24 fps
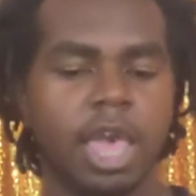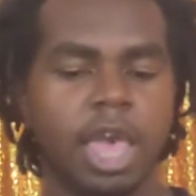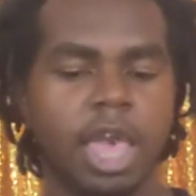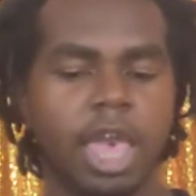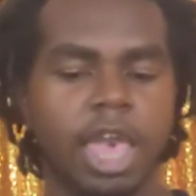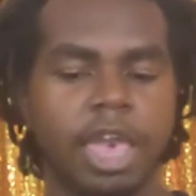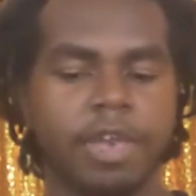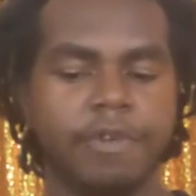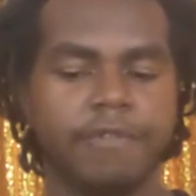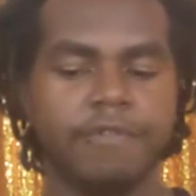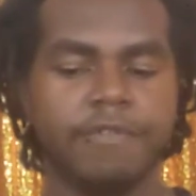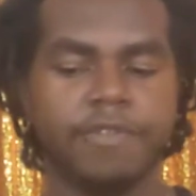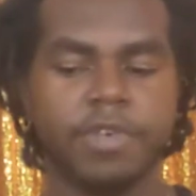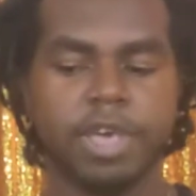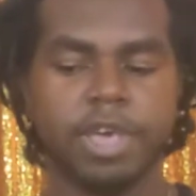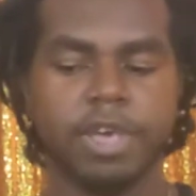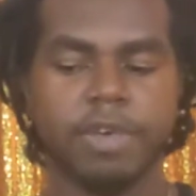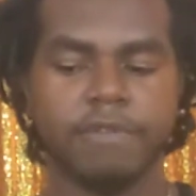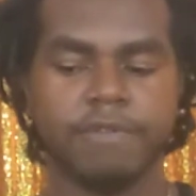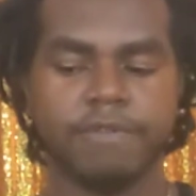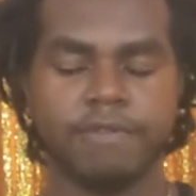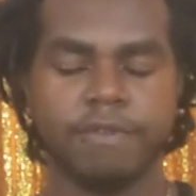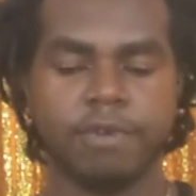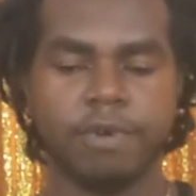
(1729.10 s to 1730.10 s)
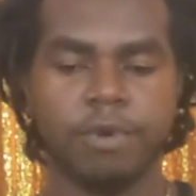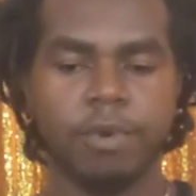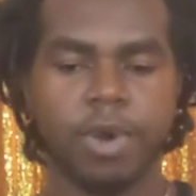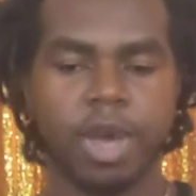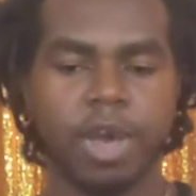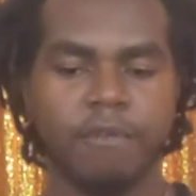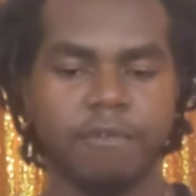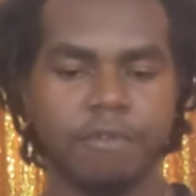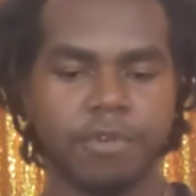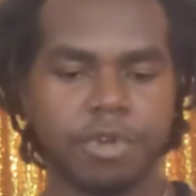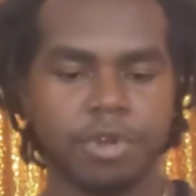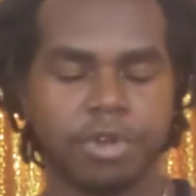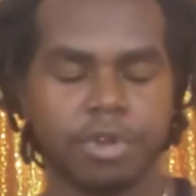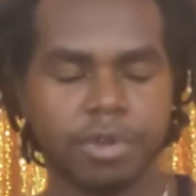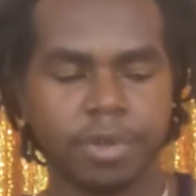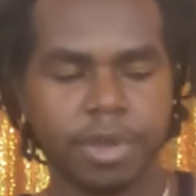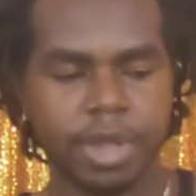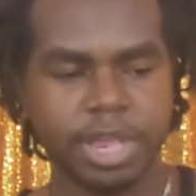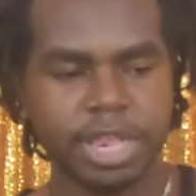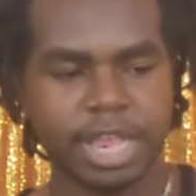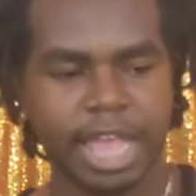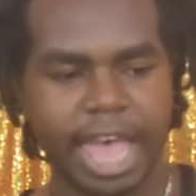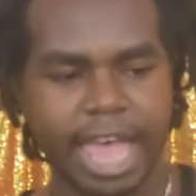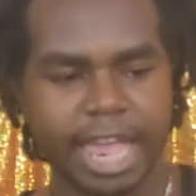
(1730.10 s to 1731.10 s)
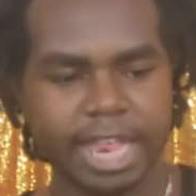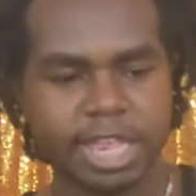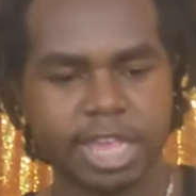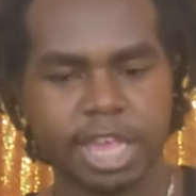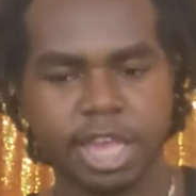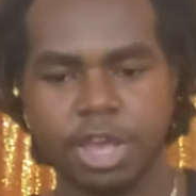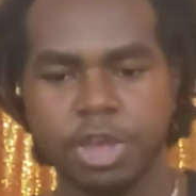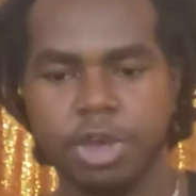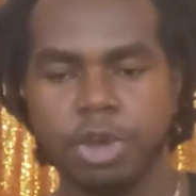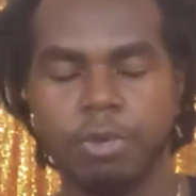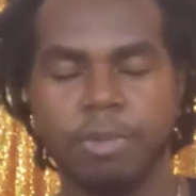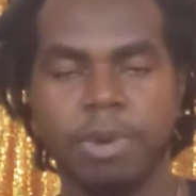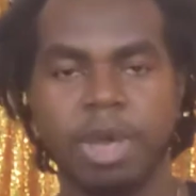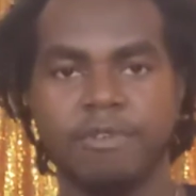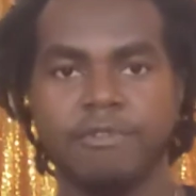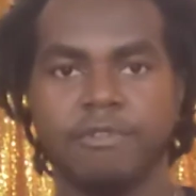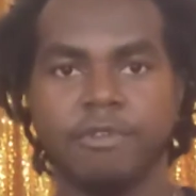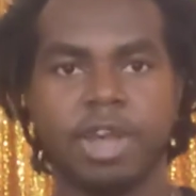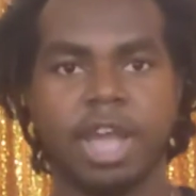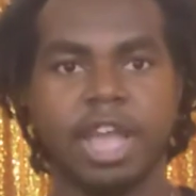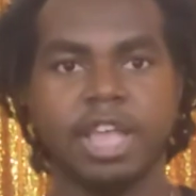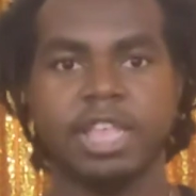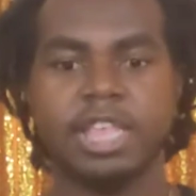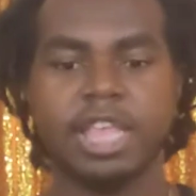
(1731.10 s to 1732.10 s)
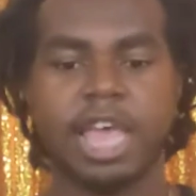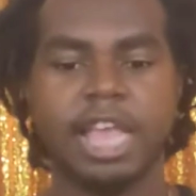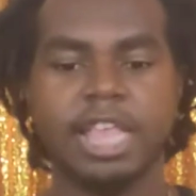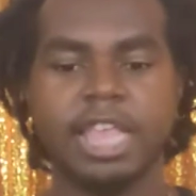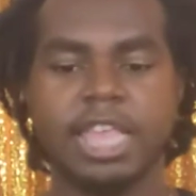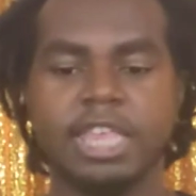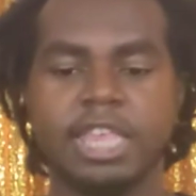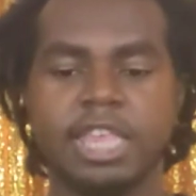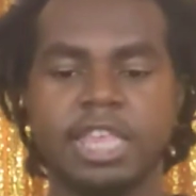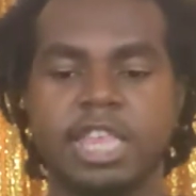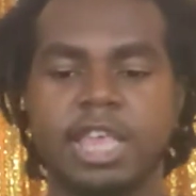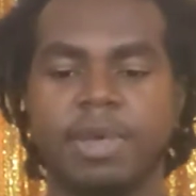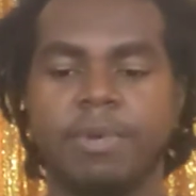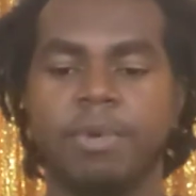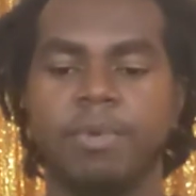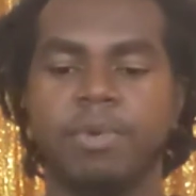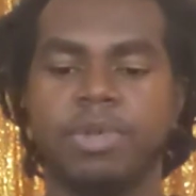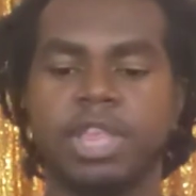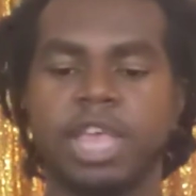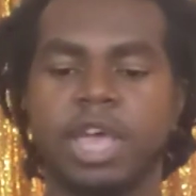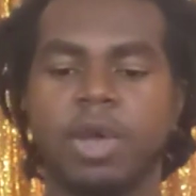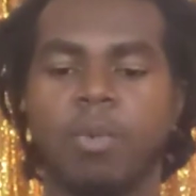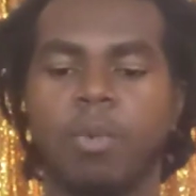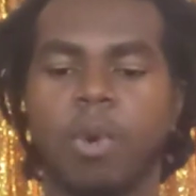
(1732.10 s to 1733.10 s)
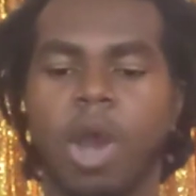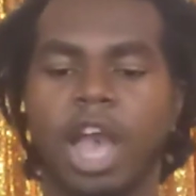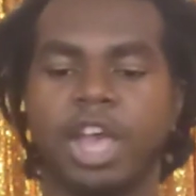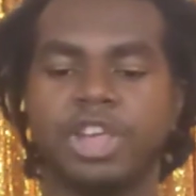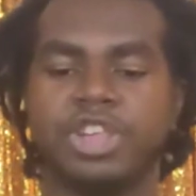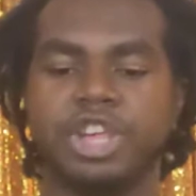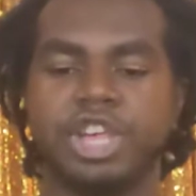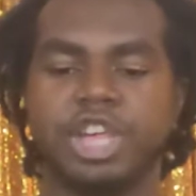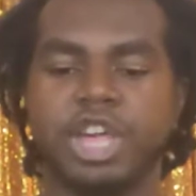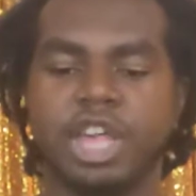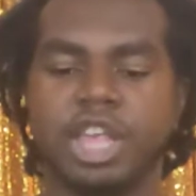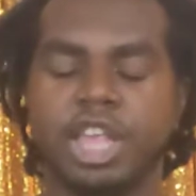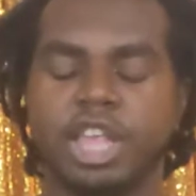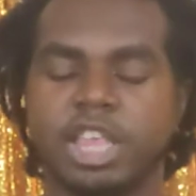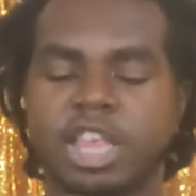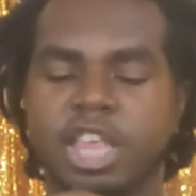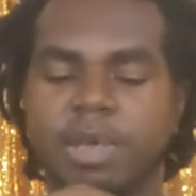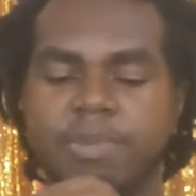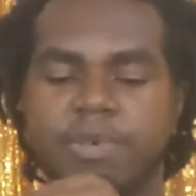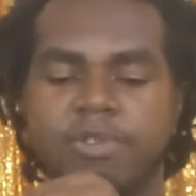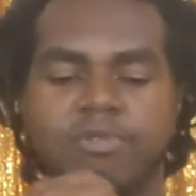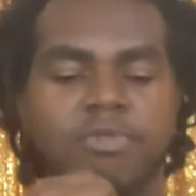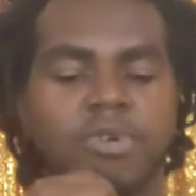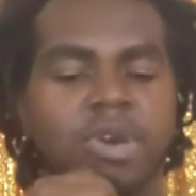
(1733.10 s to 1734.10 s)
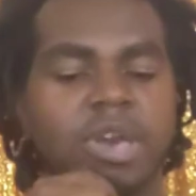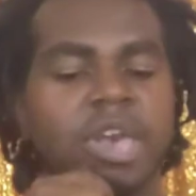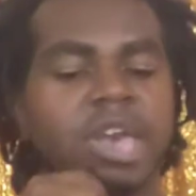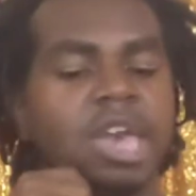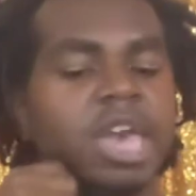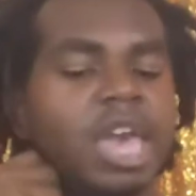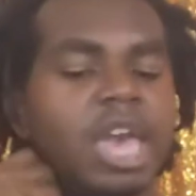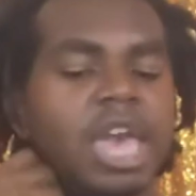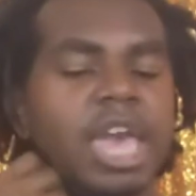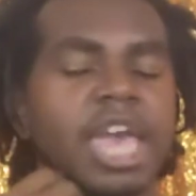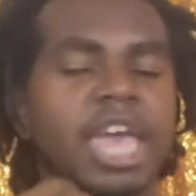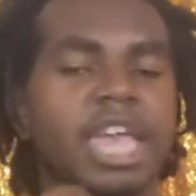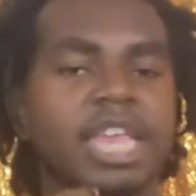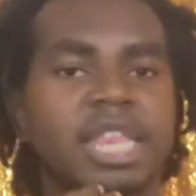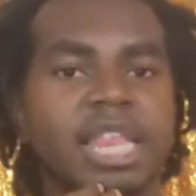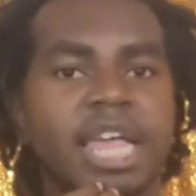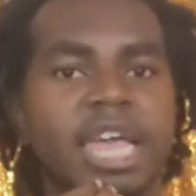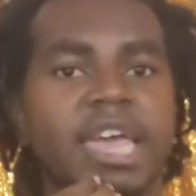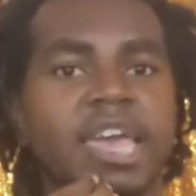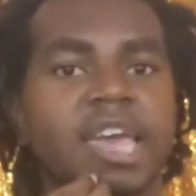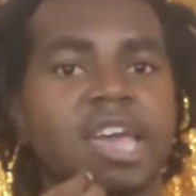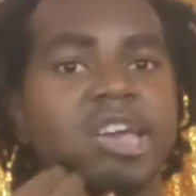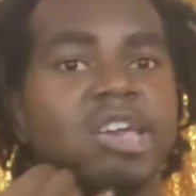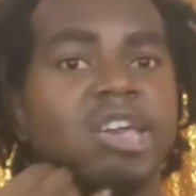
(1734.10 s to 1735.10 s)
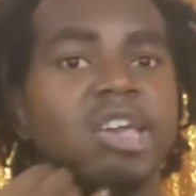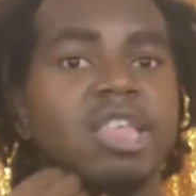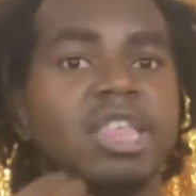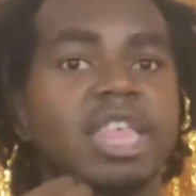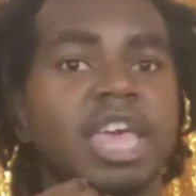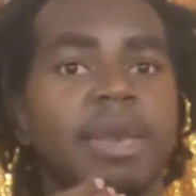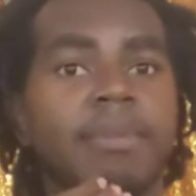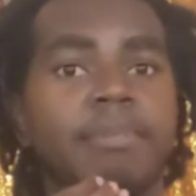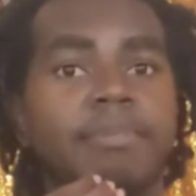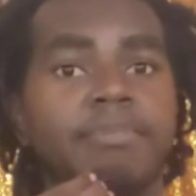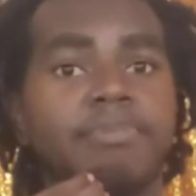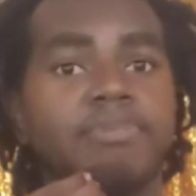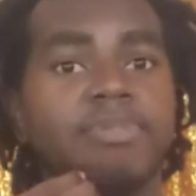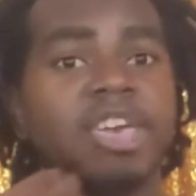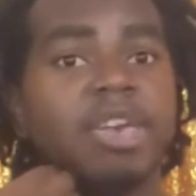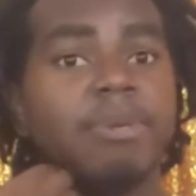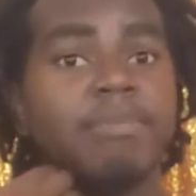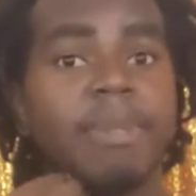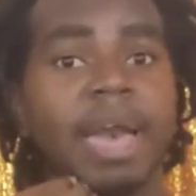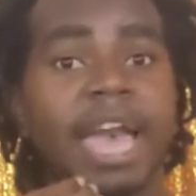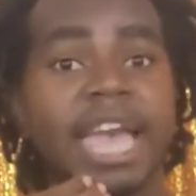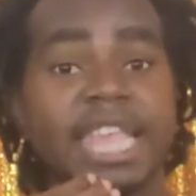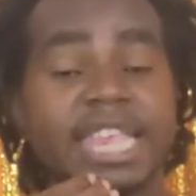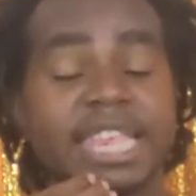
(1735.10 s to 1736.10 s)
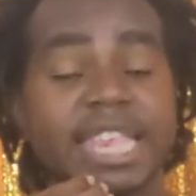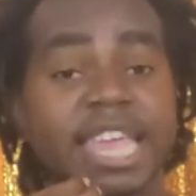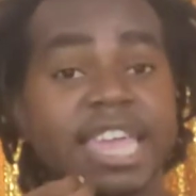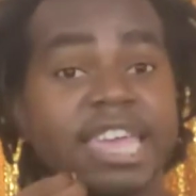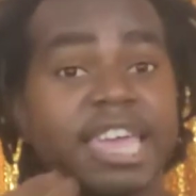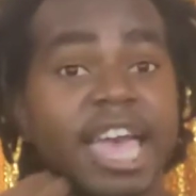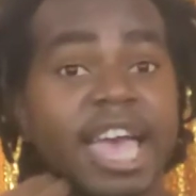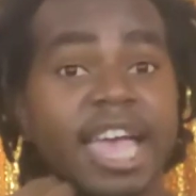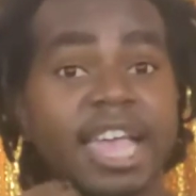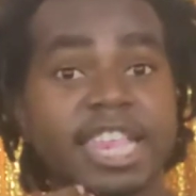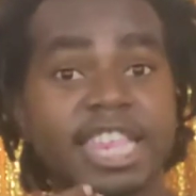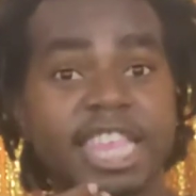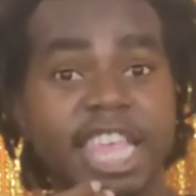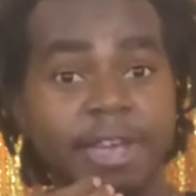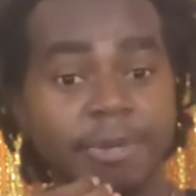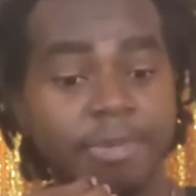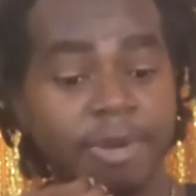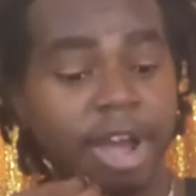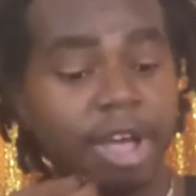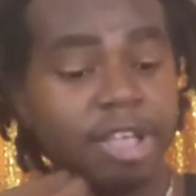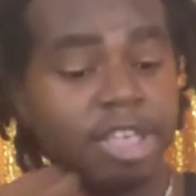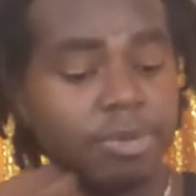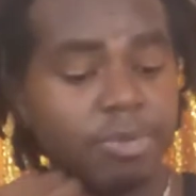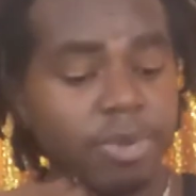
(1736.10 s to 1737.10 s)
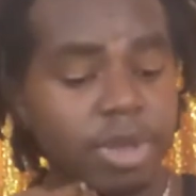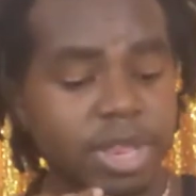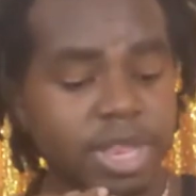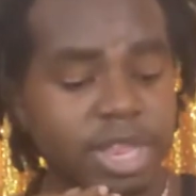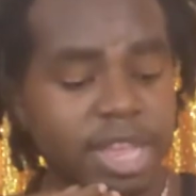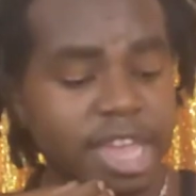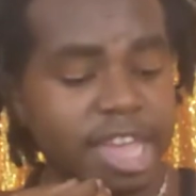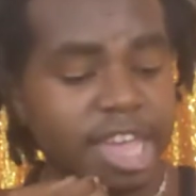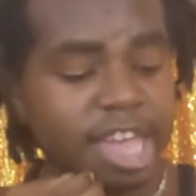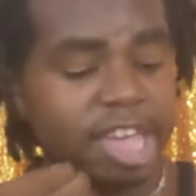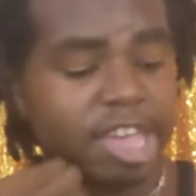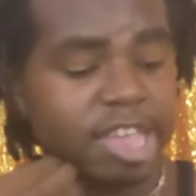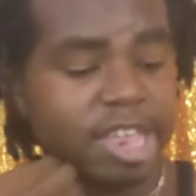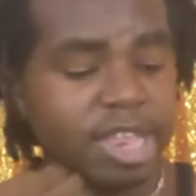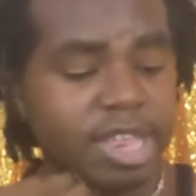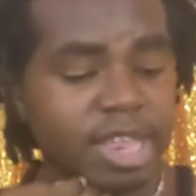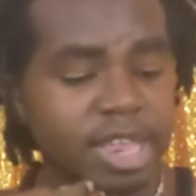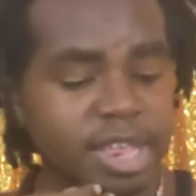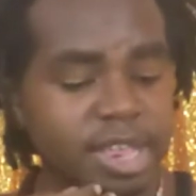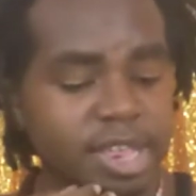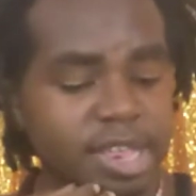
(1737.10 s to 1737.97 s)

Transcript: If whoever is asking whomever, I did see someone was like watching in a deceptive way. It's like they might say yes. They probably will say yes.